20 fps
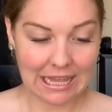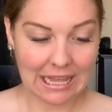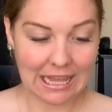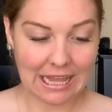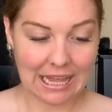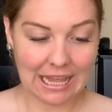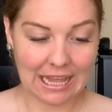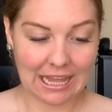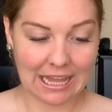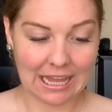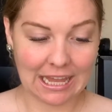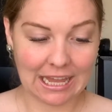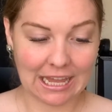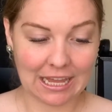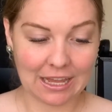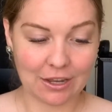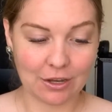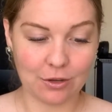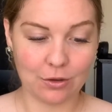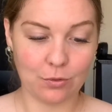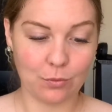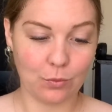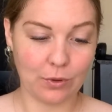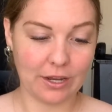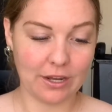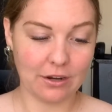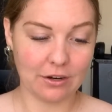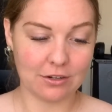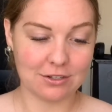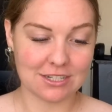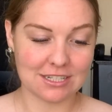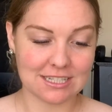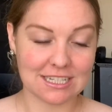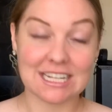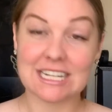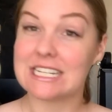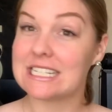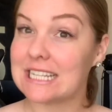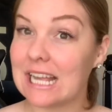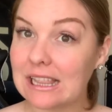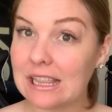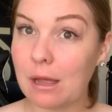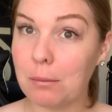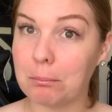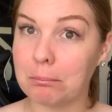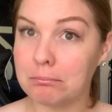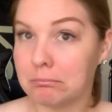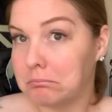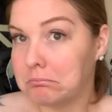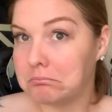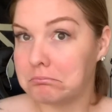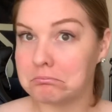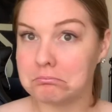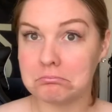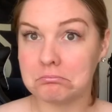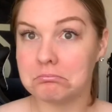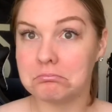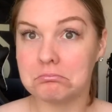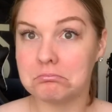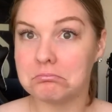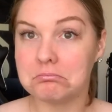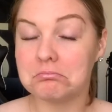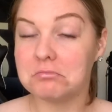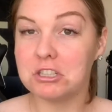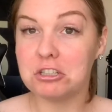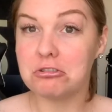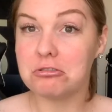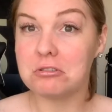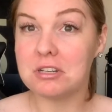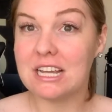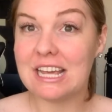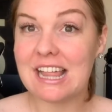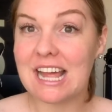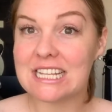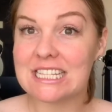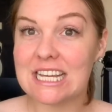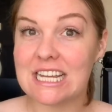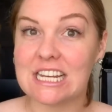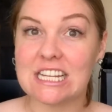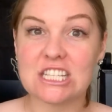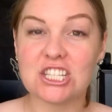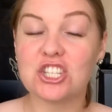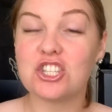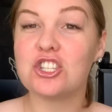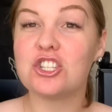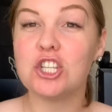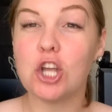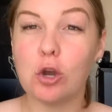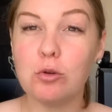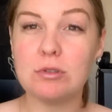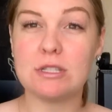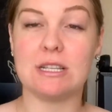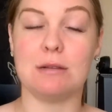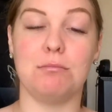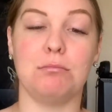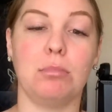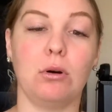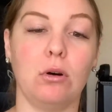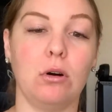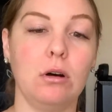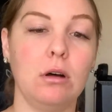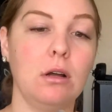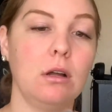And we are just gonna set them. Literally, that's it. So simple.